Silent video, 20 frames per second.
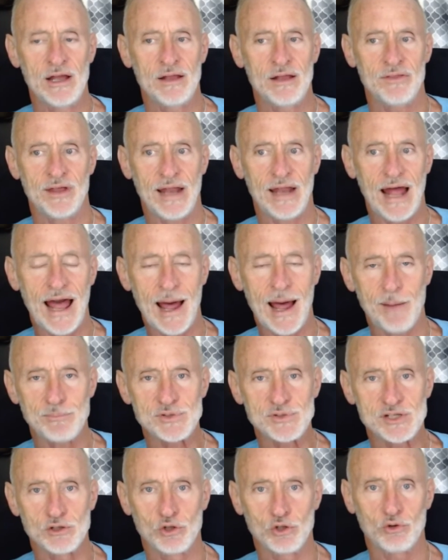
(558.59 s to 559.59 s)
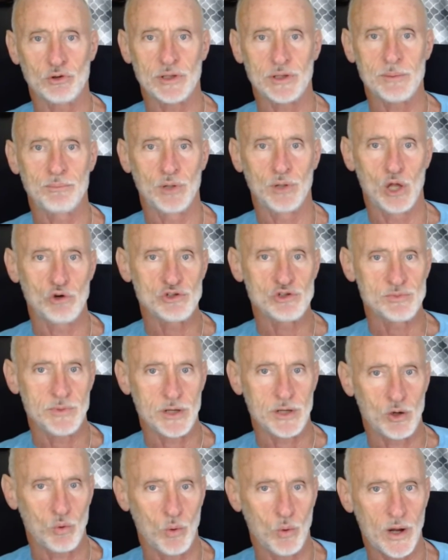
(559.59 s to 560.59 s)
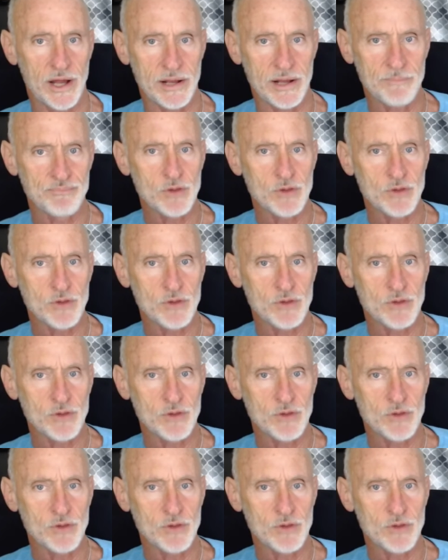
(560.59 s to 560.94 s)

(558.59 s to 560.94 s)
that absolutely blows me away